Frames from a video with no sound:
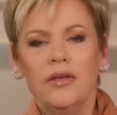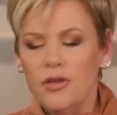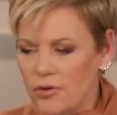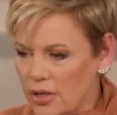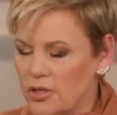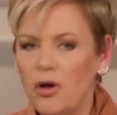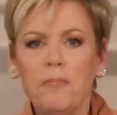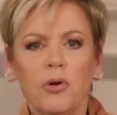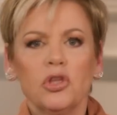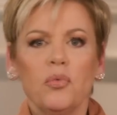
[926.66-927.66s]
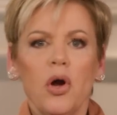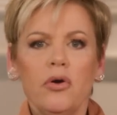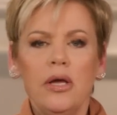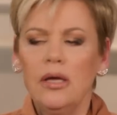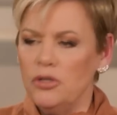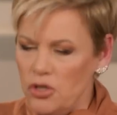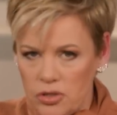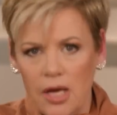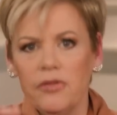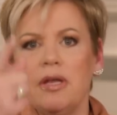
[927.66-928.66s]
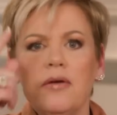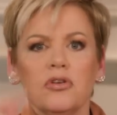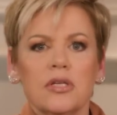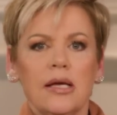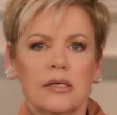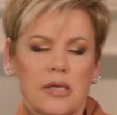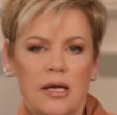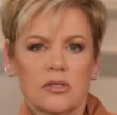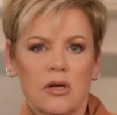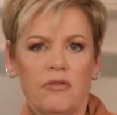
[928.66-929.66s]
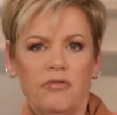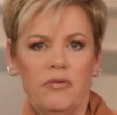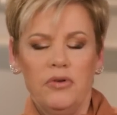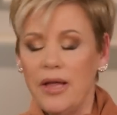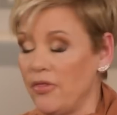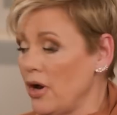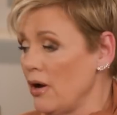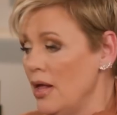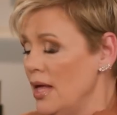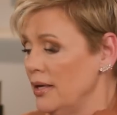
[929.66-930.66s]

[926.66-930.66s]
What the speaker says: You can do it. Put the word in. You tell the devil to take his hands off of you. Now, there.